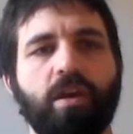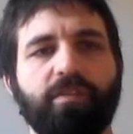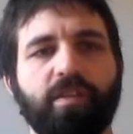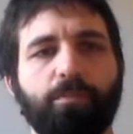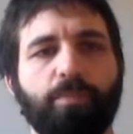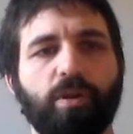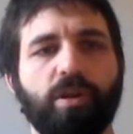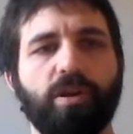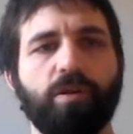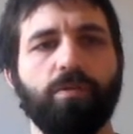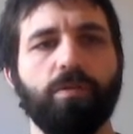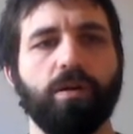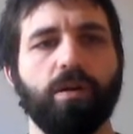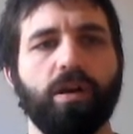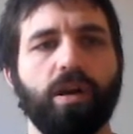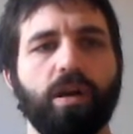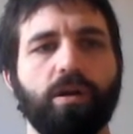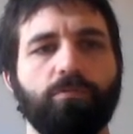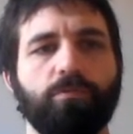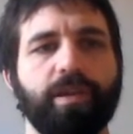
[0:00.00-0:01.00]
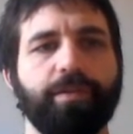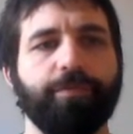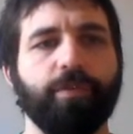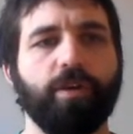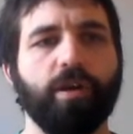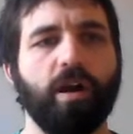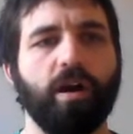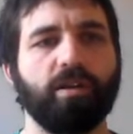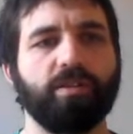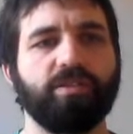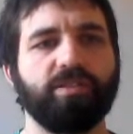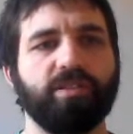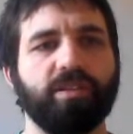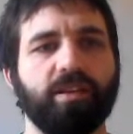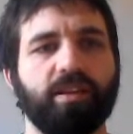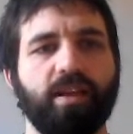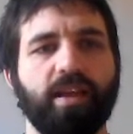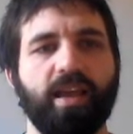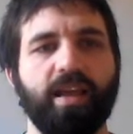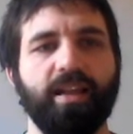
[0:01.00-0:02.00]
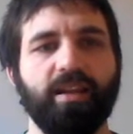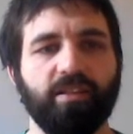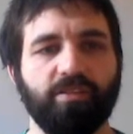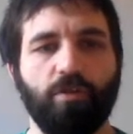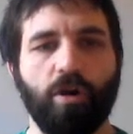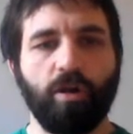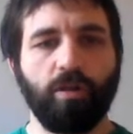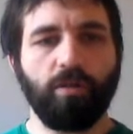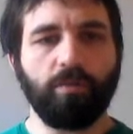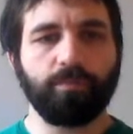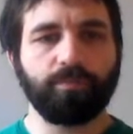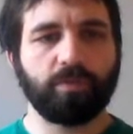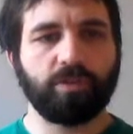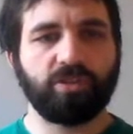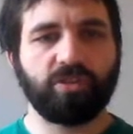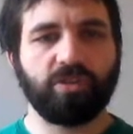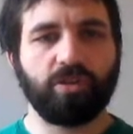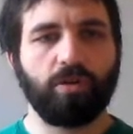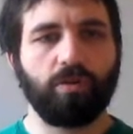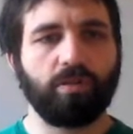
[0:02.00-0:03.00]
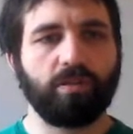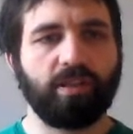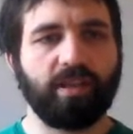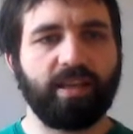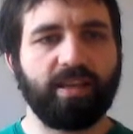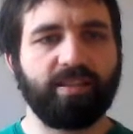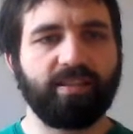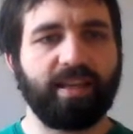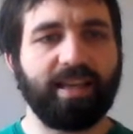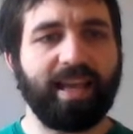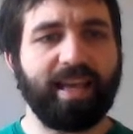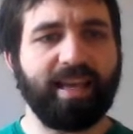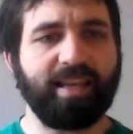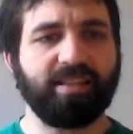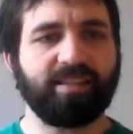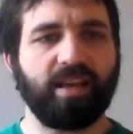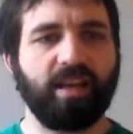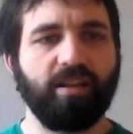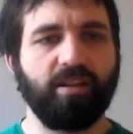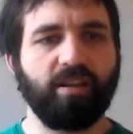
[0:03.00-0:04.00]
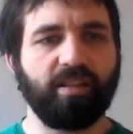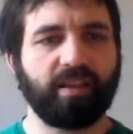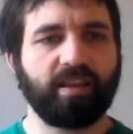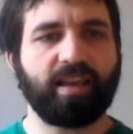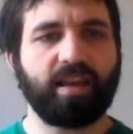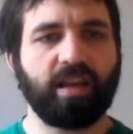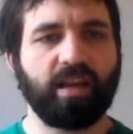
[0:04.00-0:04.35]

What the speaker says: in blue, we've got Into the Royal. So this is another kicker